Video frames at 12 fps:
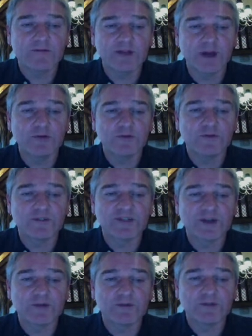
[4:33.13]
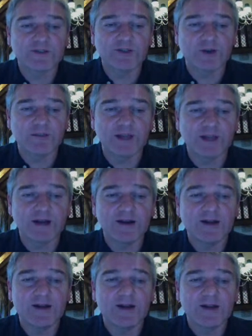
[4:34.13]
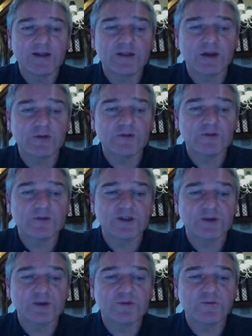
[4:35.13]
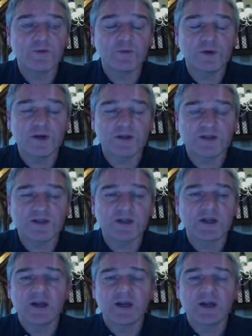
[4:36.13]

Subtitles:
nodal result for top layer, nodal result for worst.